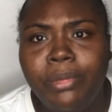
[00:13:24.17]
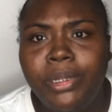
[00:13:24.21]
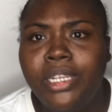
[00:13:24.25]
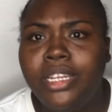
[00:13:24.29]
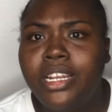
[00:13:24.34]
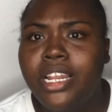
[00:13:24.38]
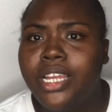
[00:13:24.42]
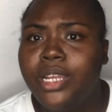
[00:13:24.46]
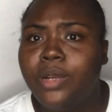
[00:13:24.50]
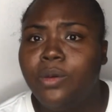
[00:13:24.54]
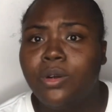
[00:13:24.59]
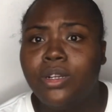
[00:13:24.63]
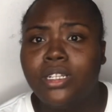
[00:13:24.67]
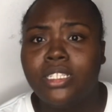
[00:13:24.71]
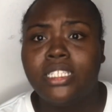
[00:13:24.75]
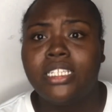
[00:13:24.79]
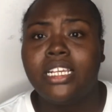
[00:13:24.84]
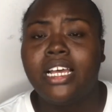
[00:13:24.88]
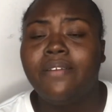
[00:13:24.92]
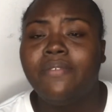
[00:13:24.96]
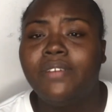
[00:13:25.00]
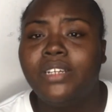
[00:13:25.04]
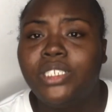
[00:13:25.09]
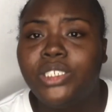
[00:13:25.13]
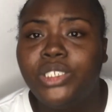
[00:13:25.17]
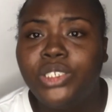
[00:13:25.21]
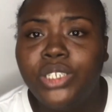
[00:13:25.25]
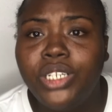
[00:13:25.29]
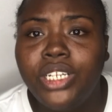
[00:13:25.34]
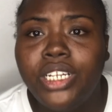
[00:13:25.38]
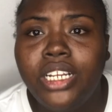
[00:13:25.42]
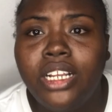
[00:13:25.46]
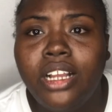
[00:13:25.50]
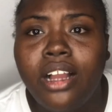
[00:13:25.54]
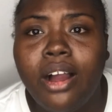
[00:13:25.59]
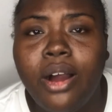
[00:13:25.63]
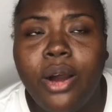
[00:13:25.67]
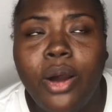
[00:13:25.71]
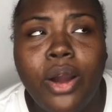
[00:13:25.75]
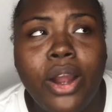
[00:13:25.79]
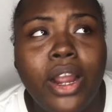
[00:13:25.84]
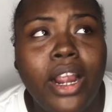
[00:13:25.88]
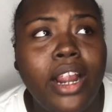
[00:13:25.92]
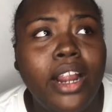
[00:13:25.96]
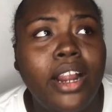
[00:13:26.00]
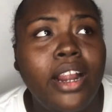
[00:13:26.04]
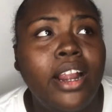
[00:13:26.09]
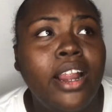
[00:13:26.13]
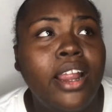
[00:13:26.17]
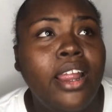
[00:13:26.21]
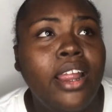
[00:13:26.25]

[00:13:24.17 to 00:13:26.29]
Either you want to have a drink or